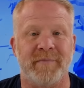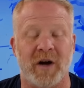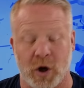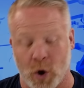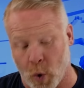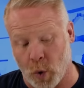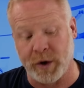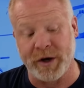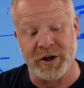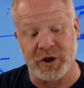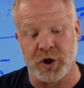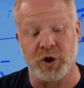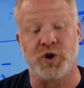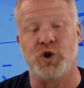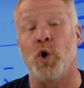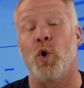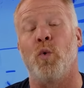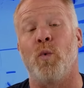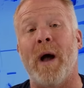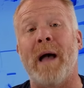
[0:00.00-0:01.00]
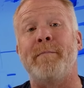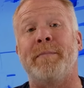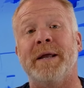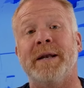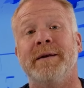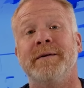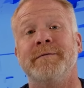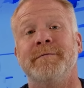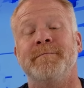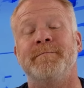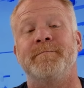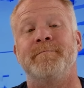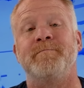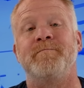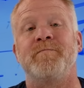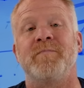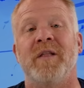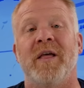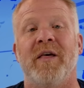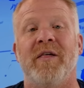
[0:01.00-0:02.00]
According to Joel Webbon,
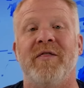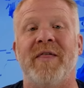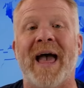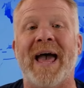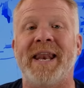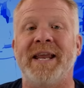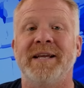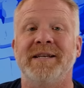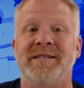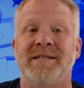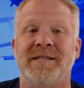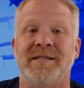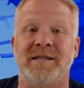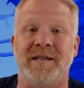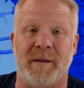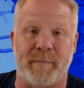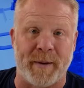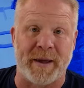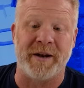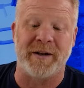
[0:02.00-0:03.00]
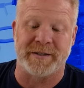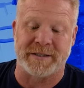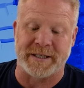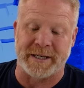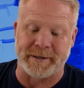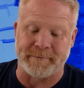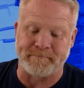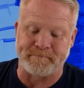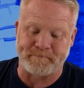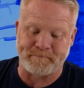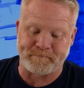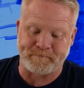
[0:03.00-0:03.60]
that is the penalty.